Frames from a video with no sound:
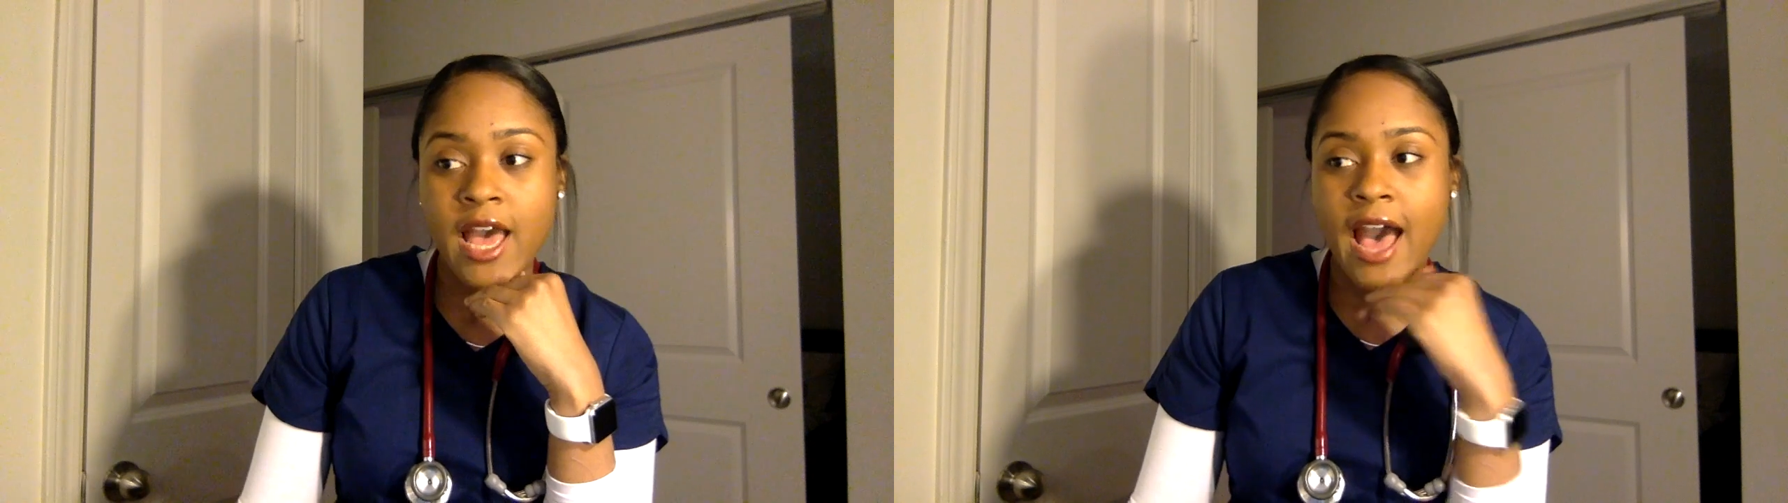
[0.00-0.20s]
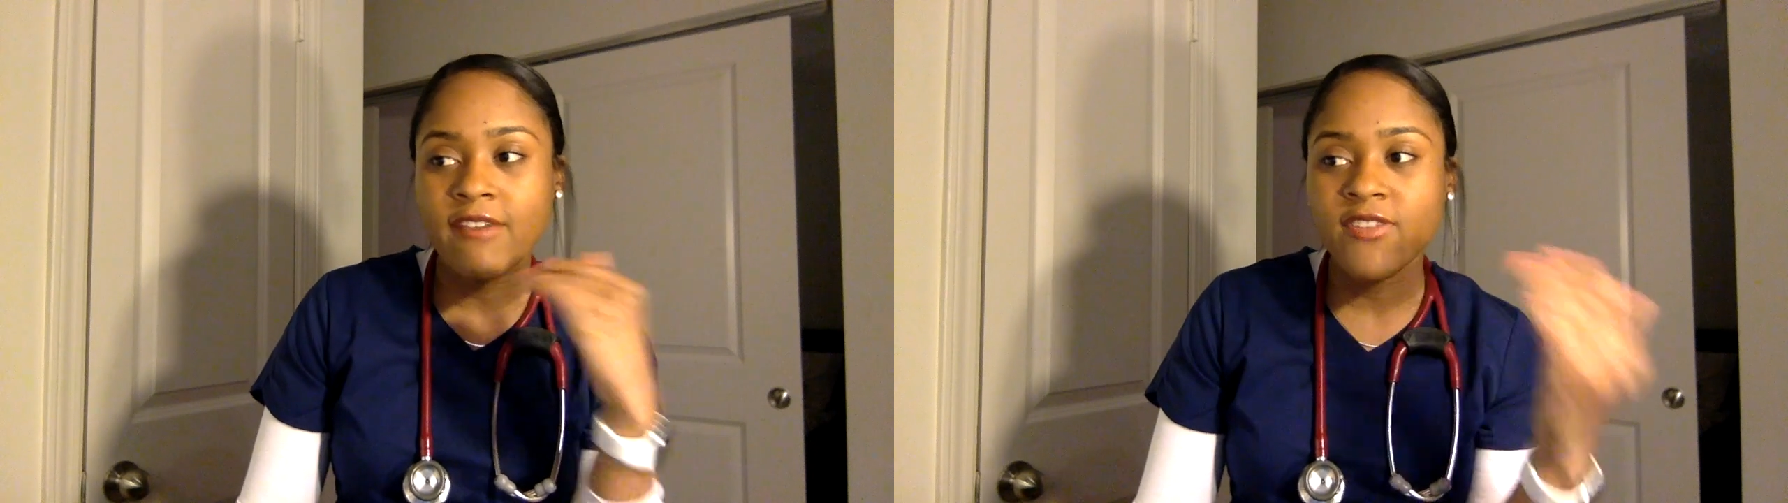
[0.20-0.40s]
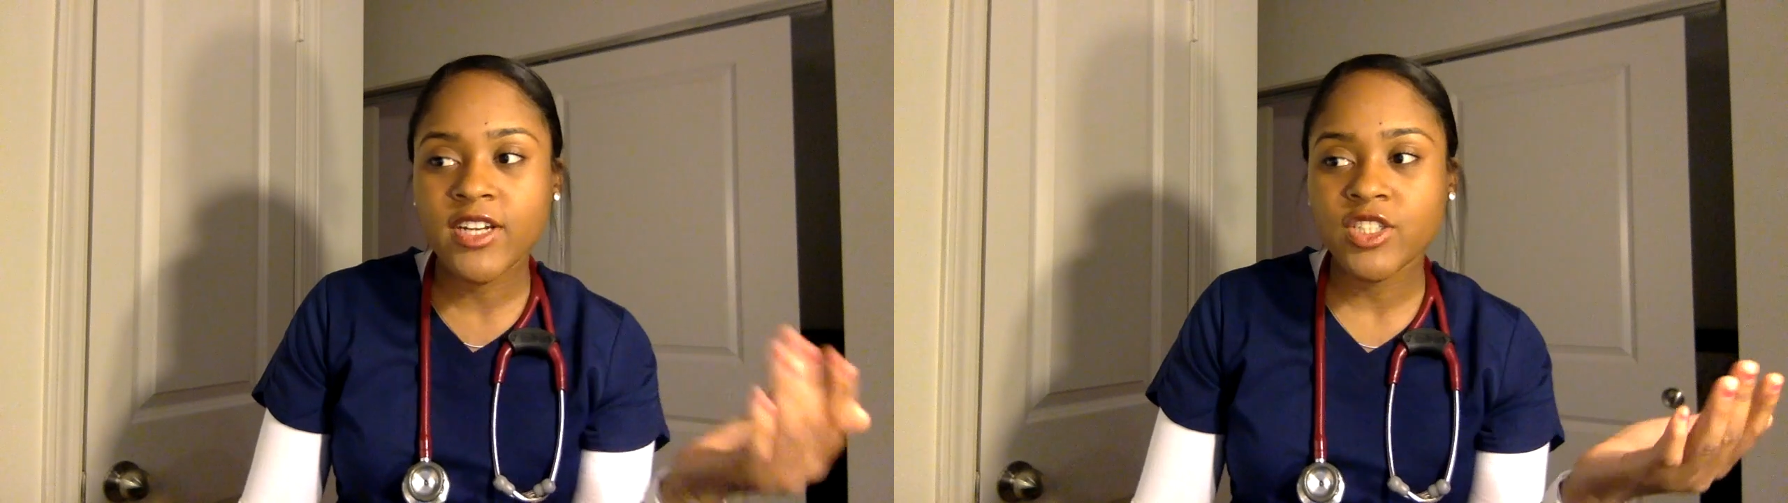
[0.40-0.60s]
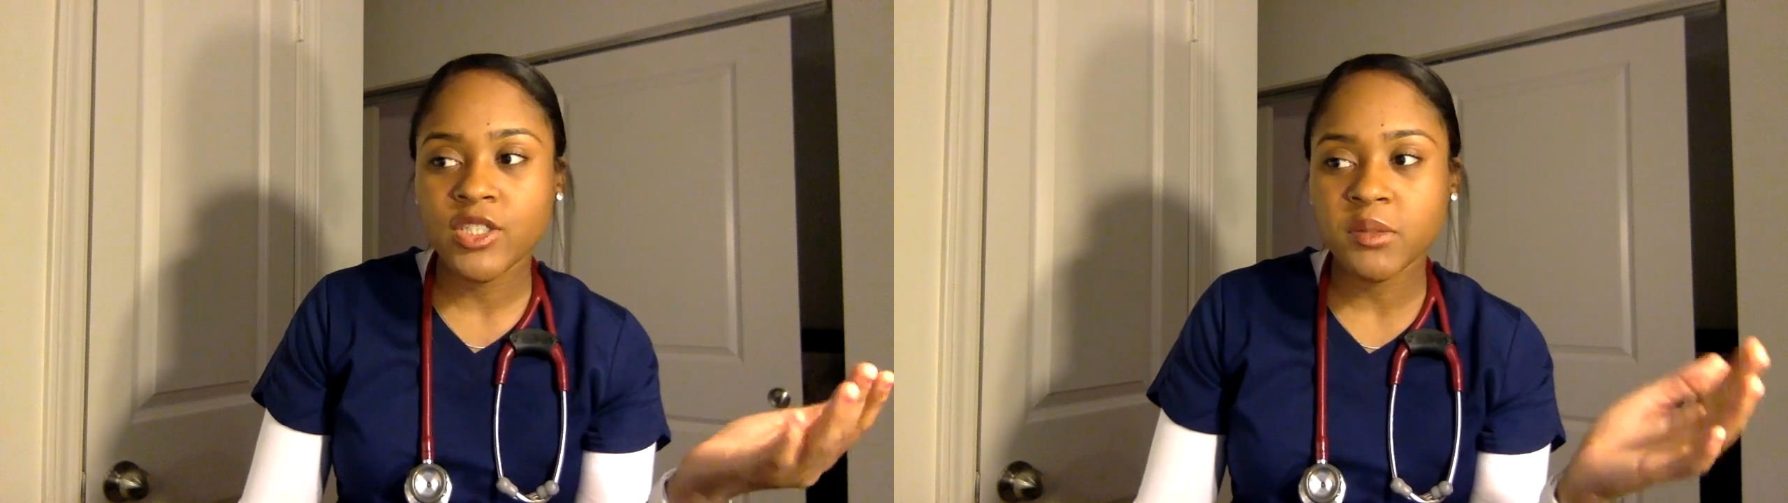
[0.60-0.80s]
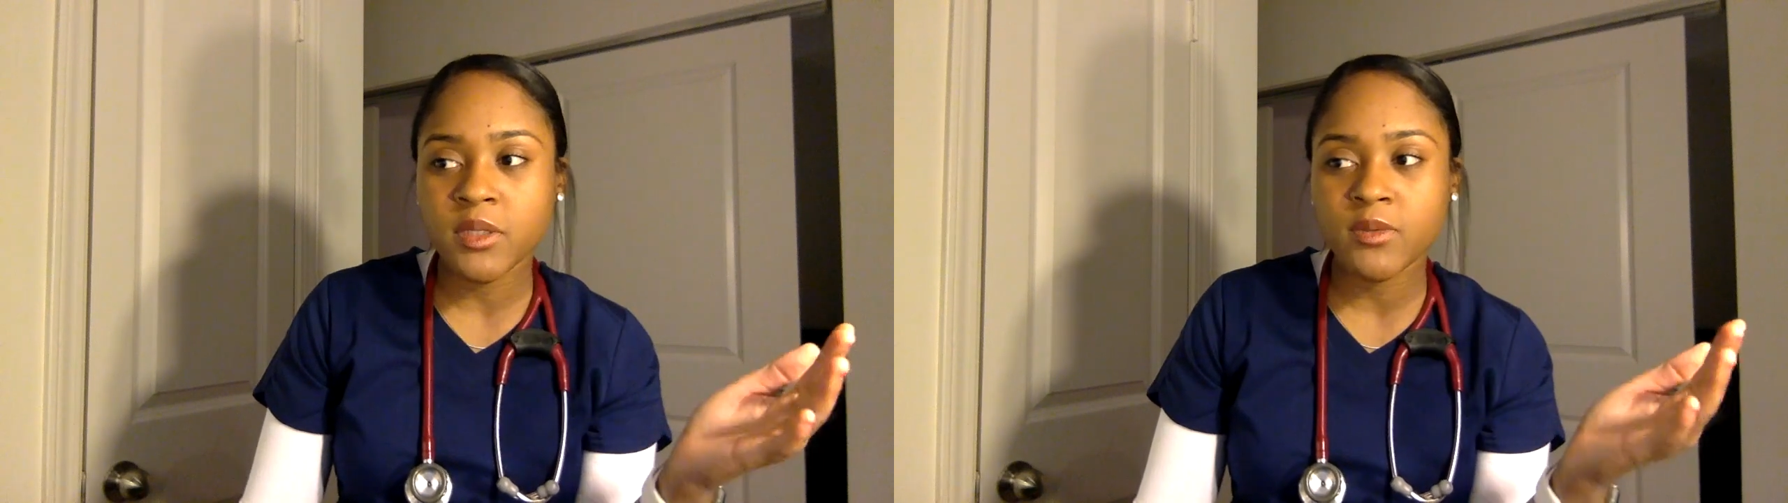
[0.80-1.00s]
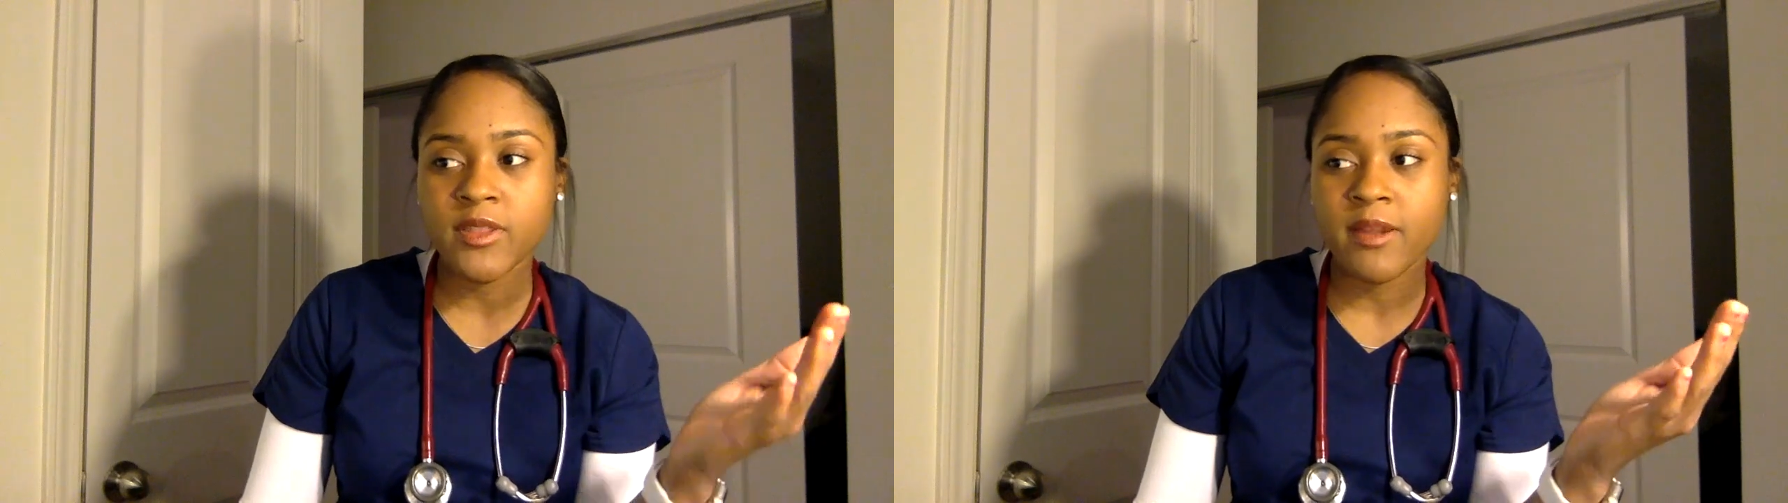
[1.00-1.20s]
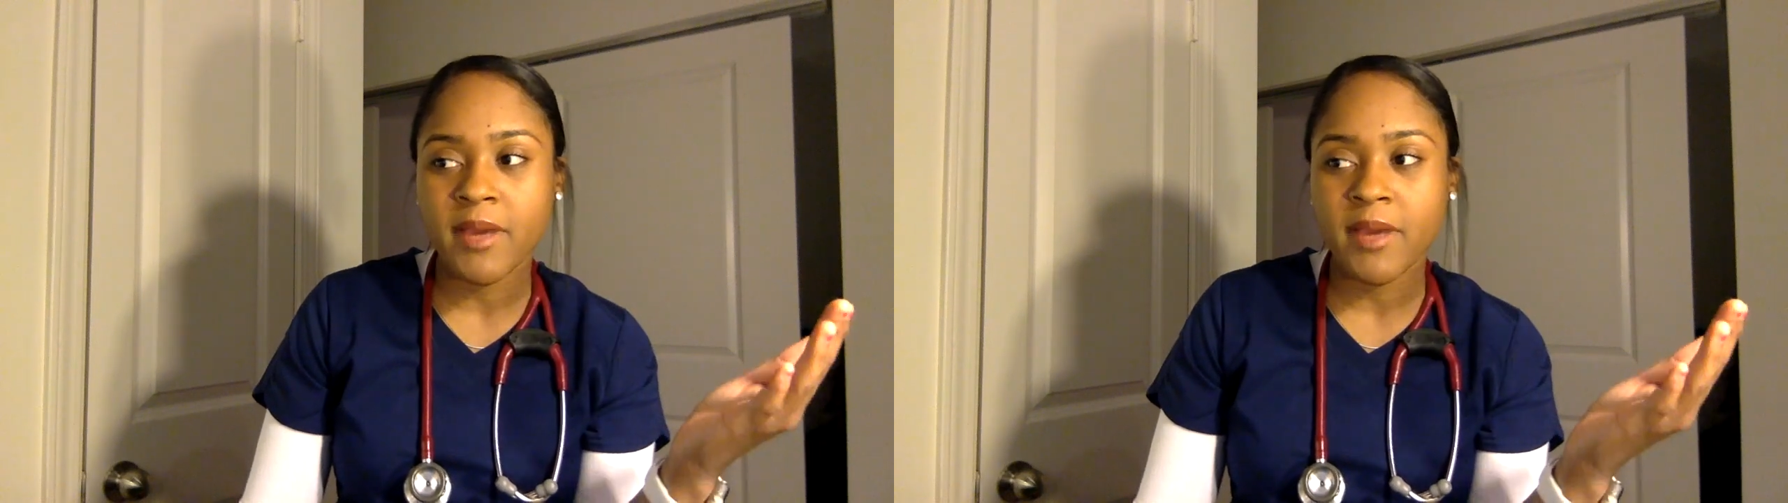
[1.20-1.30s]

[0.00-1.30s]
I finished Uworld within